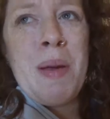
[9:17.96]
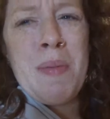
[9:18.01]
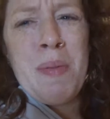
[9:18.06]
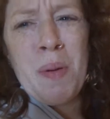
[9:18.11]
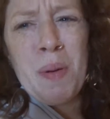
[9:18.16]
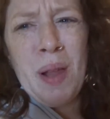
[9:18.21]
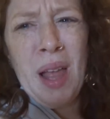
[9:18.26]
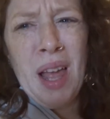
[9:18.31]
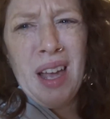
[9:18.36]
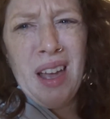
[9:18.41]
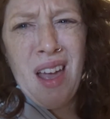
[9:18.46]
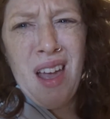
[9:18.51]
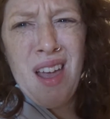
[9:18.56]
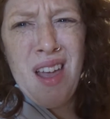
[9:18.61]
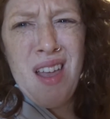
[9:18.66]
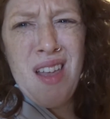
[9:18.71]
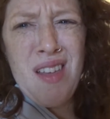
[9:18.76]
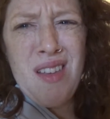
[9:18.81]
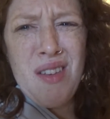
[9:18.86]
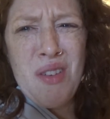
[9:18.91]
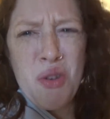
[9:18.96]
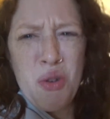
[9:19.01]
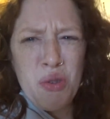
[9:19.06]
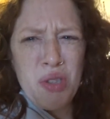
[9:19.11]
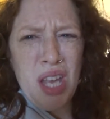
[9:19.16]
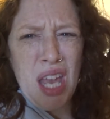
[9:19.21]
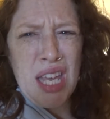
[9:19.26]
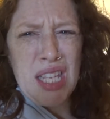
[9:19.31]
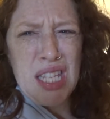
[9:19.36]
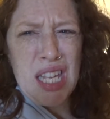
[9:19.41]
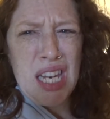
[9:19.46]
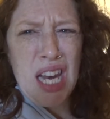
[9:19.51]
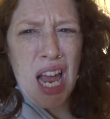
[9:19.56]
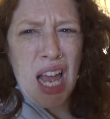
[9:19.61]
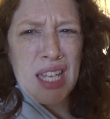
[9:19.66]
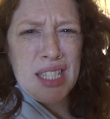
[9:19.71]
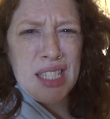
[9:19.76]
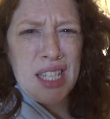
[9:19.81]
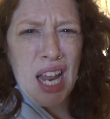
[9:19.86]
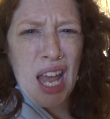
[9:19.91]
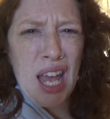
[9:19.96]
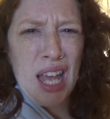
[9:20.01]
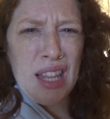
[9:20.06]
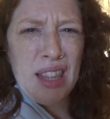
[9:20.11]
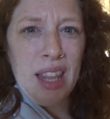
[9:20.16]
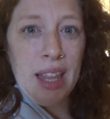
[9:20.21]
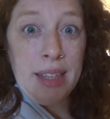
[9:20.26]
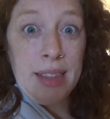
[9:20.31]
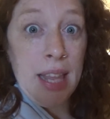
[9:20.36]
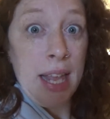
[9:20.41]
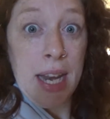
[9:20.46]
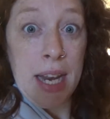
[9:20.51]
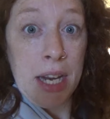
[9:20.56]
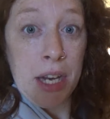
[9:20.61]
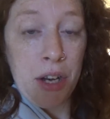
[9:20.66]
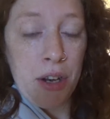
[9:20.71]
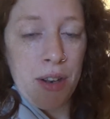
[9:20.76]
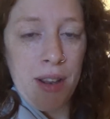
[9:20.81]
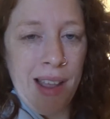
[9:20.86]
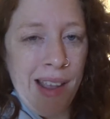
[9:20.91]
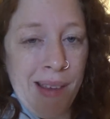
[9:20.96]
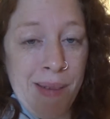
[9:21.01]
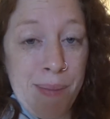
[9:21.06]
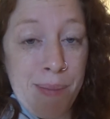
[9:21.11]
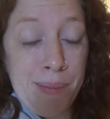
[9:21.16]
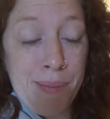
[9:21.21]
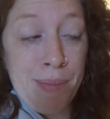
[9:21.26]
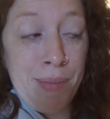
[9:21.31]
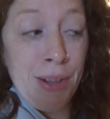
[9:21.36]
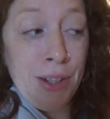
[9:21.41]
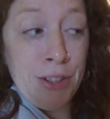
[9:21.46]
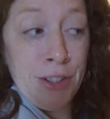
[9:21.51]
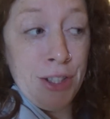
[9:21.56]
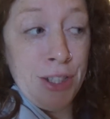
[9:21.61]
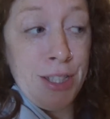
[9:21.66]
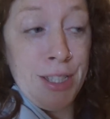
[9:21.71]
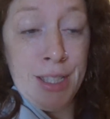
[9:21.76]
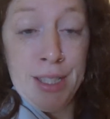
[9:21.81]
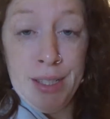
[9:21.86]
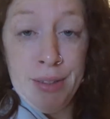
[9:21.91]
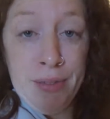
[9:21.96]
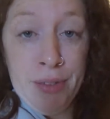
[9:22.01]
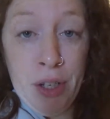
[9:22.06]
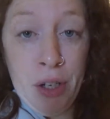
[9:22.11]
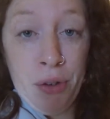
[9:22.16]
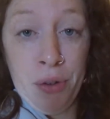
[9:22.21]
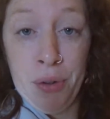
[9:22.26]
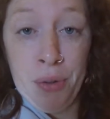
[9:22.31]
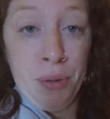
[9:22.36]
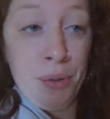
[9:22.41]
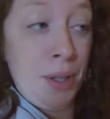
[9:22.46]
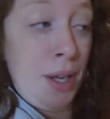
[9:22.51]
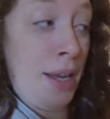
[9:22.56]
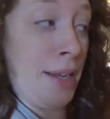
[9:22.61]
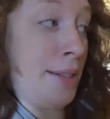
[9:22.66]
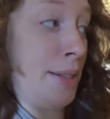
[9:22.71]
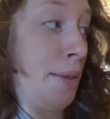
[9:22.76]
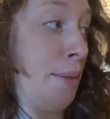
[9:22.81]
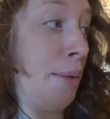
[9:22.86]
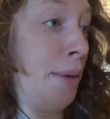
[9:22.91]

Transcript: People were like, huh? Who's Casey Neistat? Like they legit didn't even know who Casey